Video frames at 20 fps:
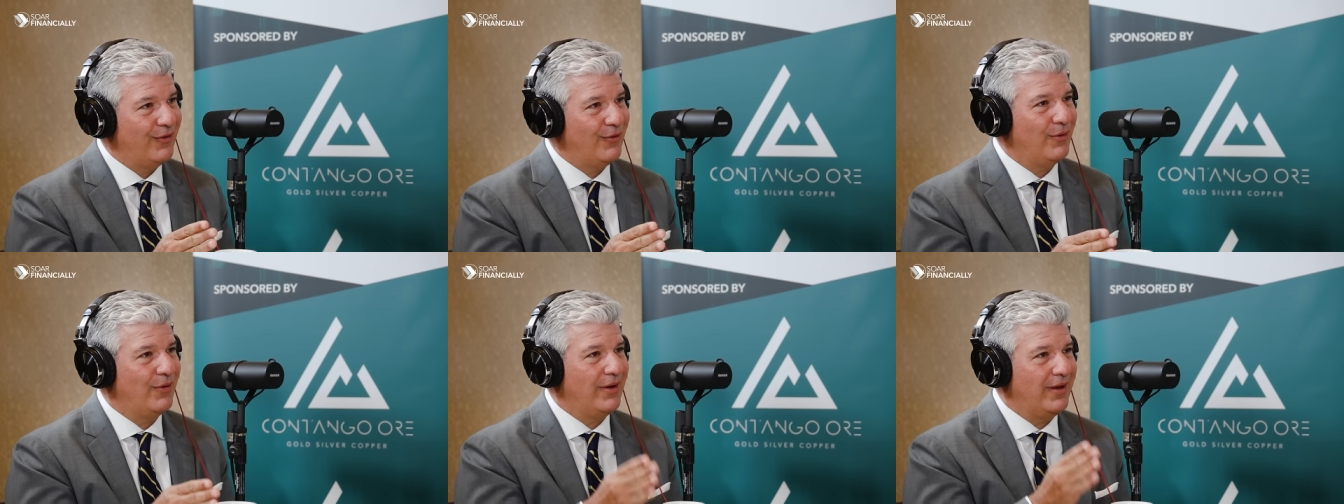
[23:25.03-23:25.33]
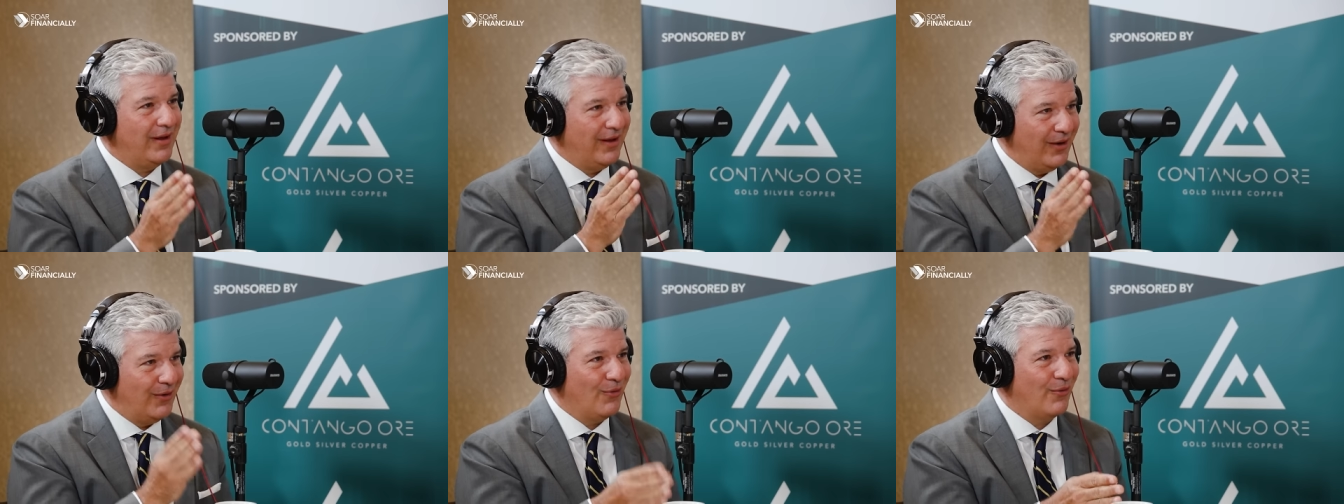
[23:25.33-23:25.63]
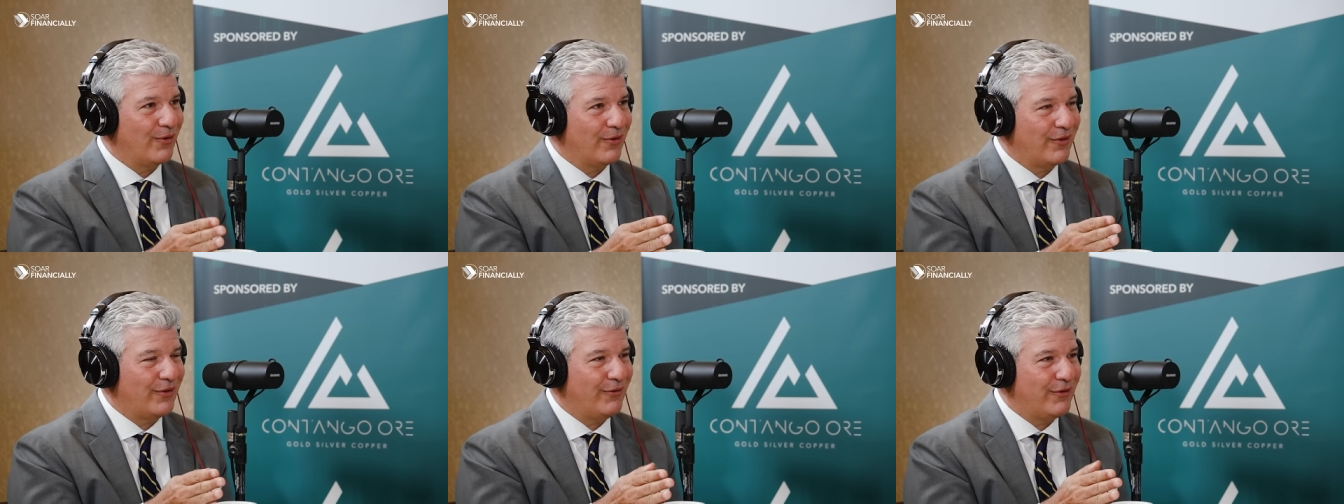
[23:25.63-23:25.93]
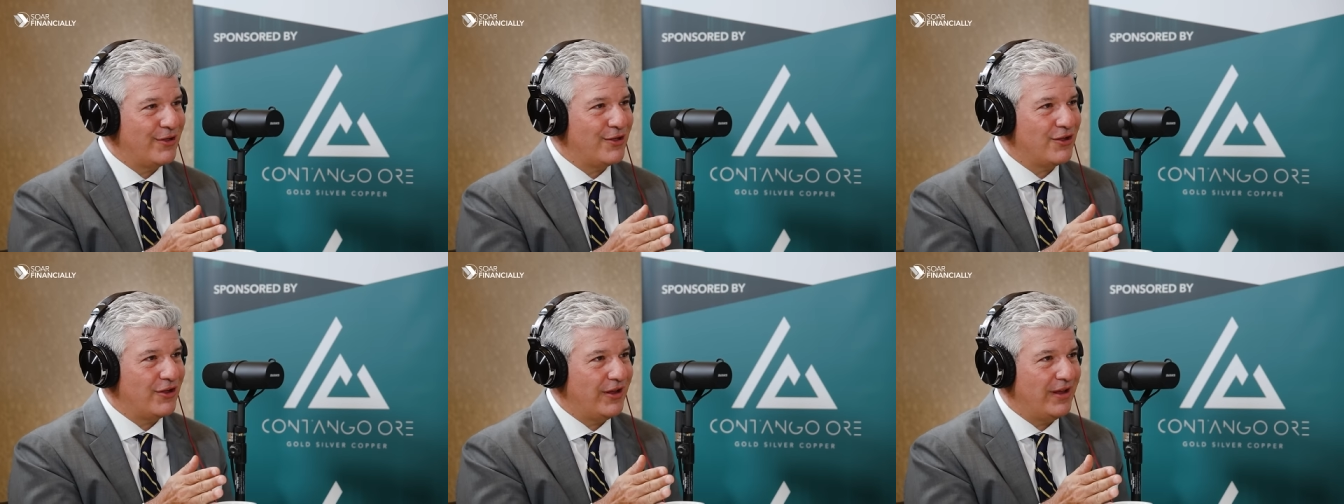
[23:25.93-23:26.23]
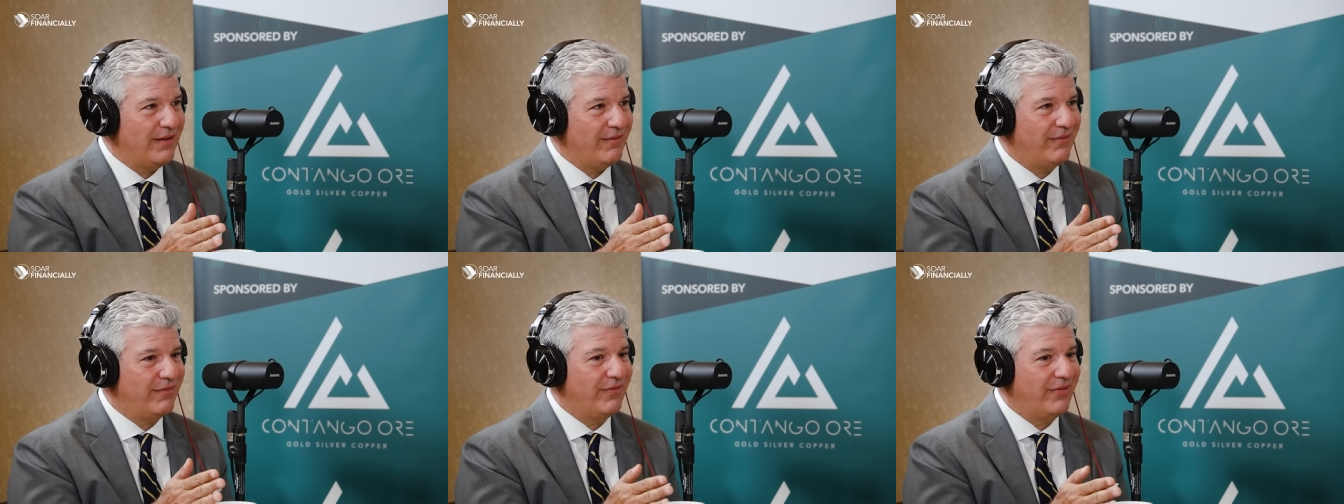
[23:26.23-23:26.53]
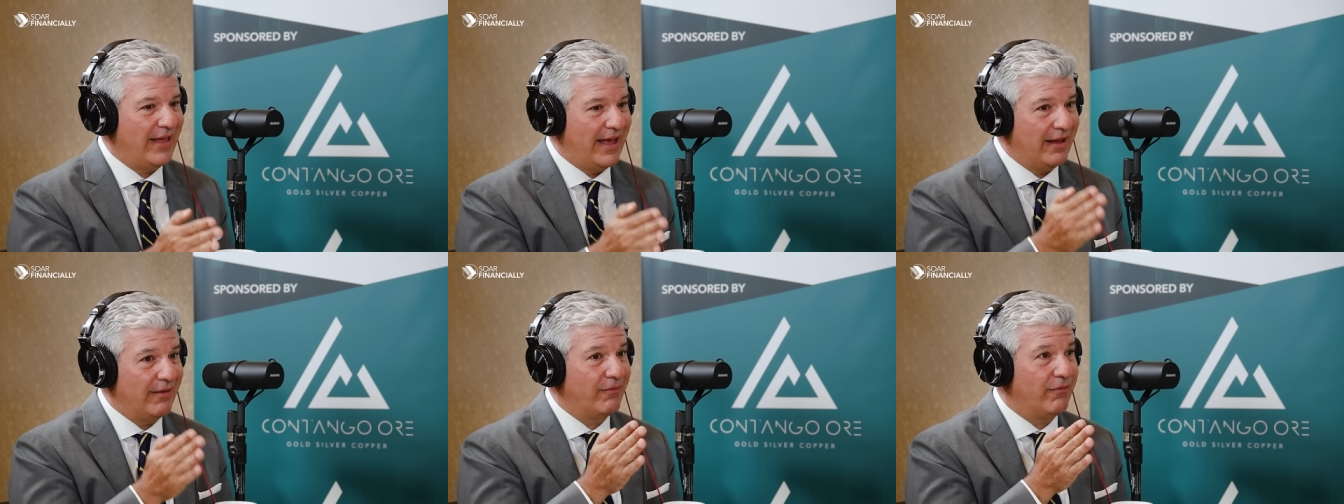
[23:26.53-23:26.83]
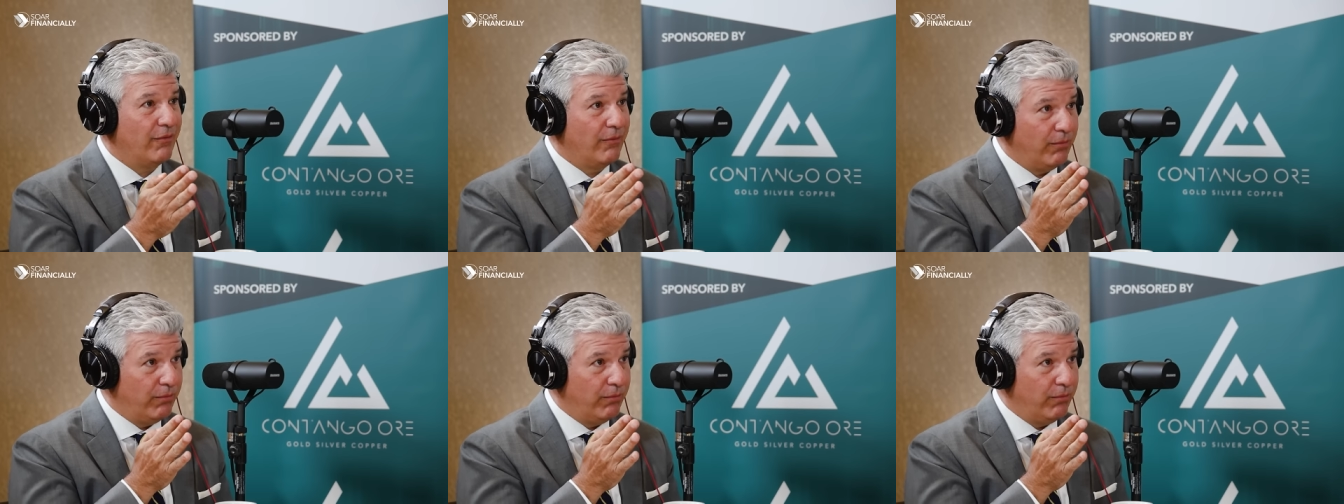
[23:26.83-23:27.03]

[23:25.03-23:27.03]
in order to achieve that